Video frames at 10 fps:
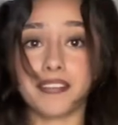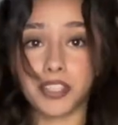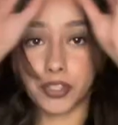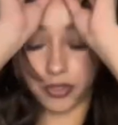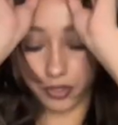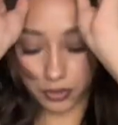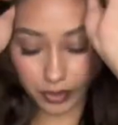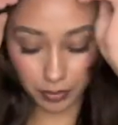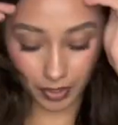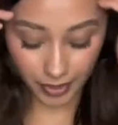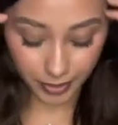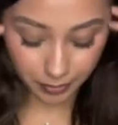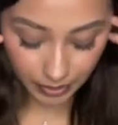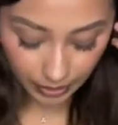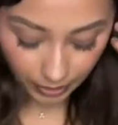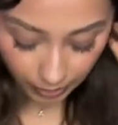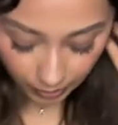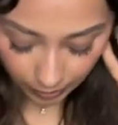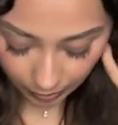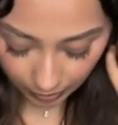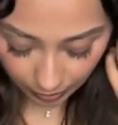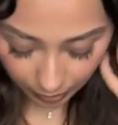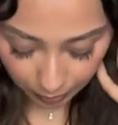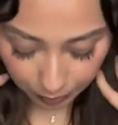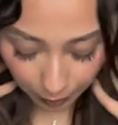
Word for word: even show you the bottom. Um,